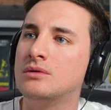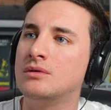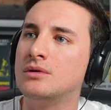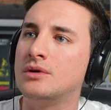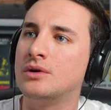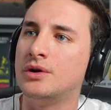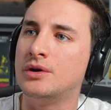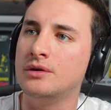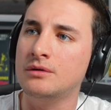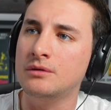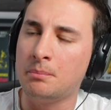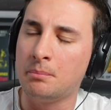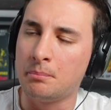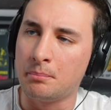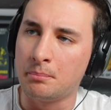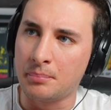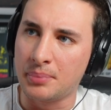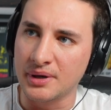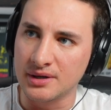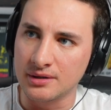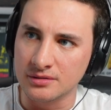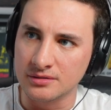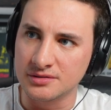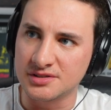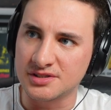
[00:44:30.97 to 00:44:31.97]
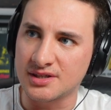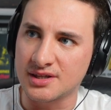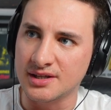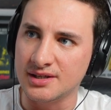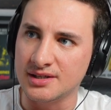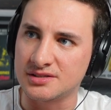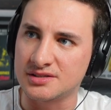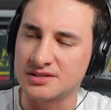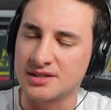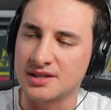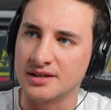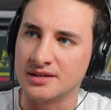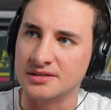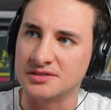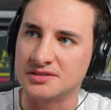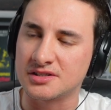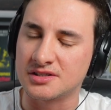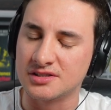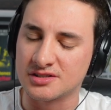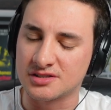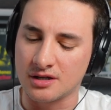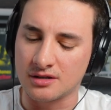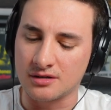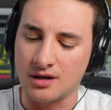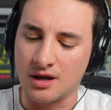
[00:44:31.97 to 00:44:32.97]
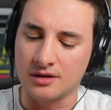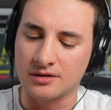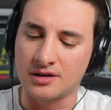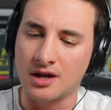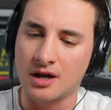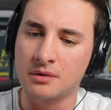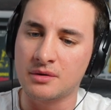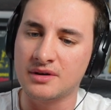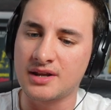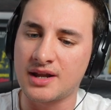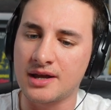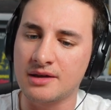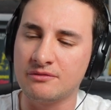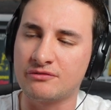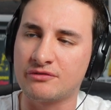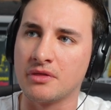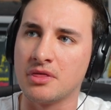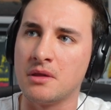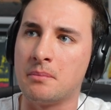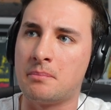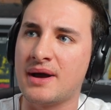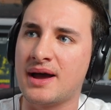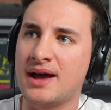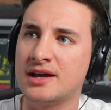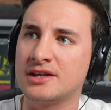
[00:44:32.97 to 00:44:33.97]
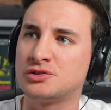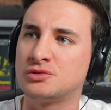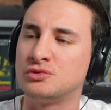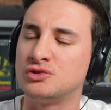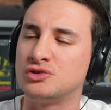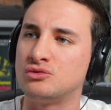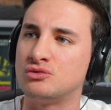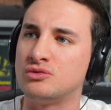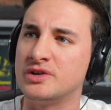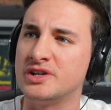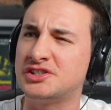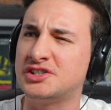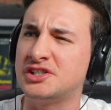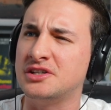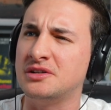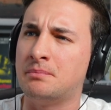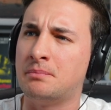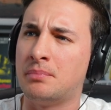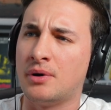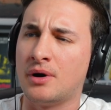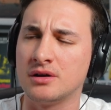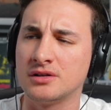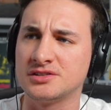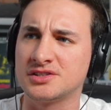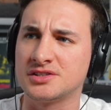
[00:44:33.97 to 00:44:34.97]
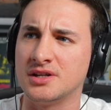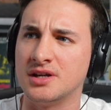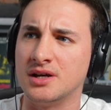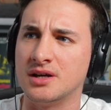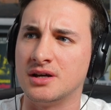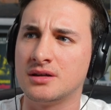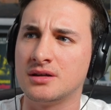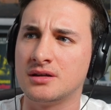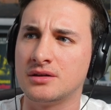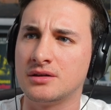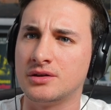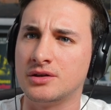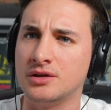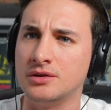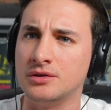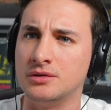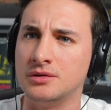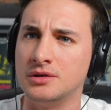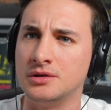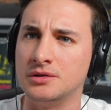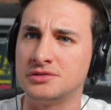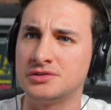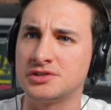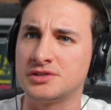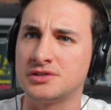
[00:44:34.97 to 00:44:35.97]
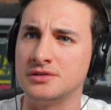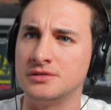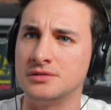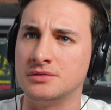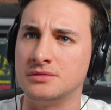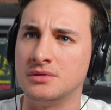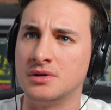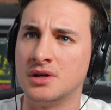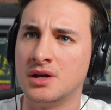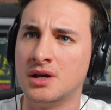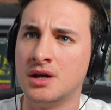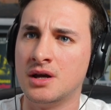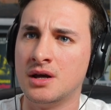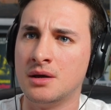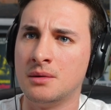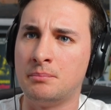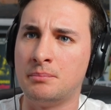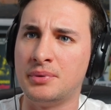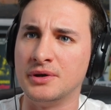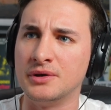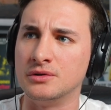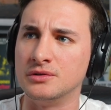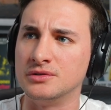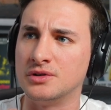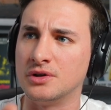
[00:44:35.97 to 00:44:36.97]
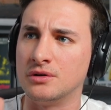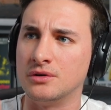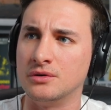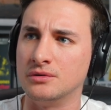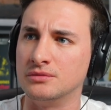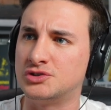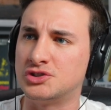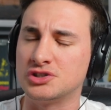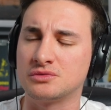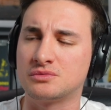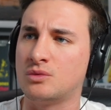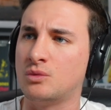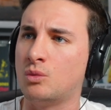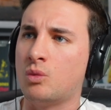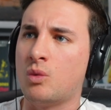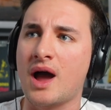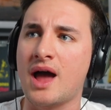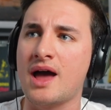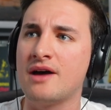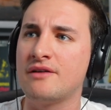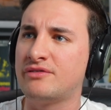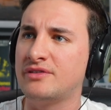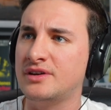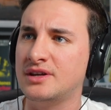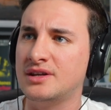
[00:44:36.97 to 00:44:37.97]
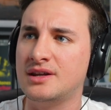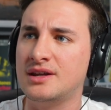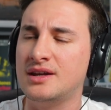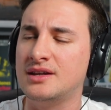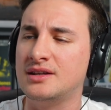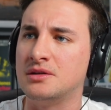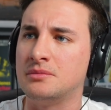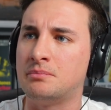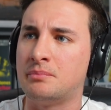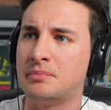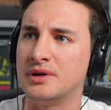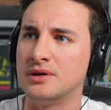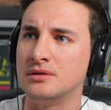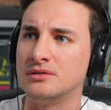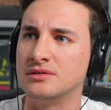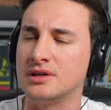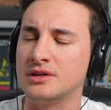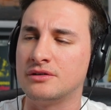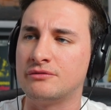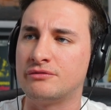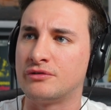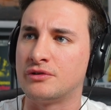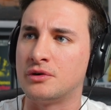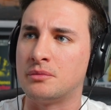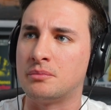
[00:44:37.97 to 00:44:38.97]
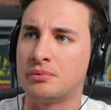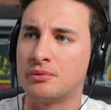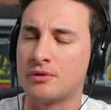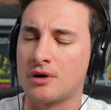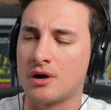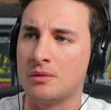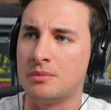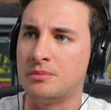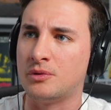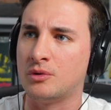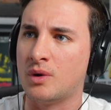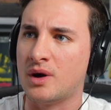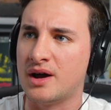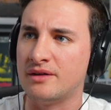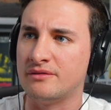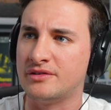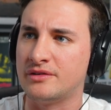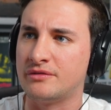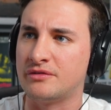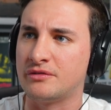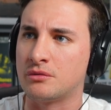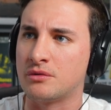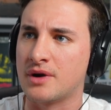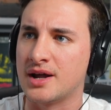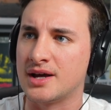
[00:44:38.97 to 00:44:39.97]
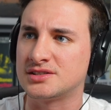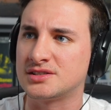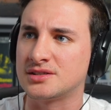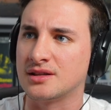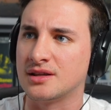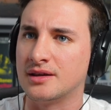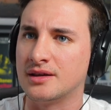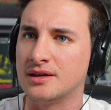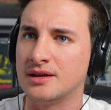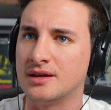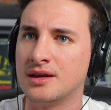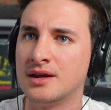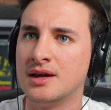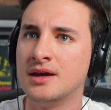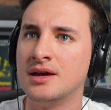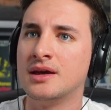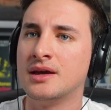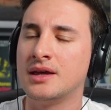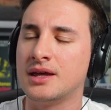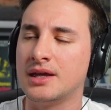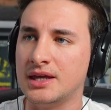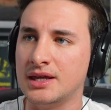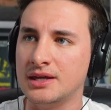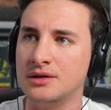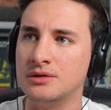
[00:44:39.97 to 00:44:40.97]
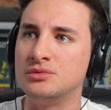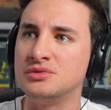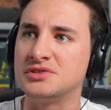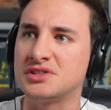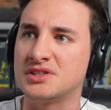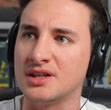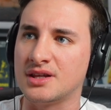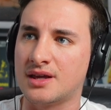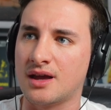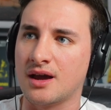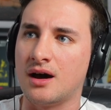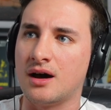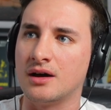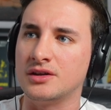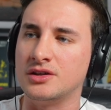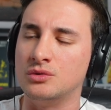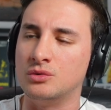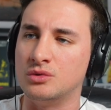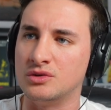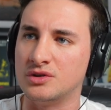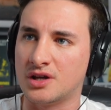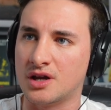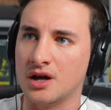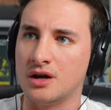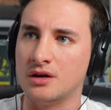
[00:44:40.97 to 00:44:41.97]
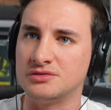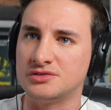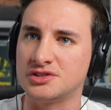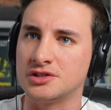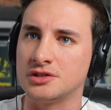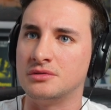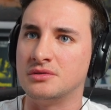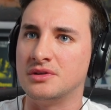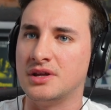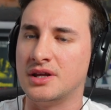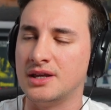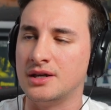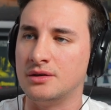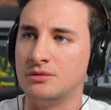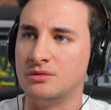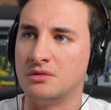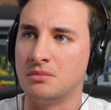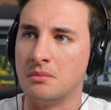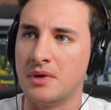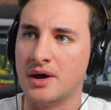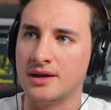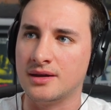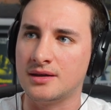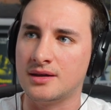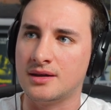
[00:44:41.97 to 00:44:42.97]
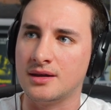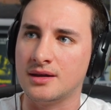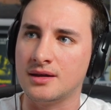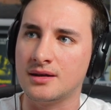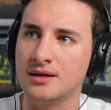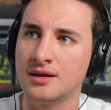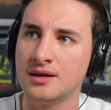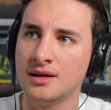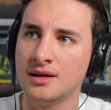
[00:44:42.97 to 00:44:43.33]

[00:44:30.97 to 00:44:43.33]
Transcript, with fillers: who builds these things? Because I, I know a name from the past was Richie Posner, who used to build all, just whatever you needed building for a prop or whatever for wrestling, he was the guy you would go to and he would make it.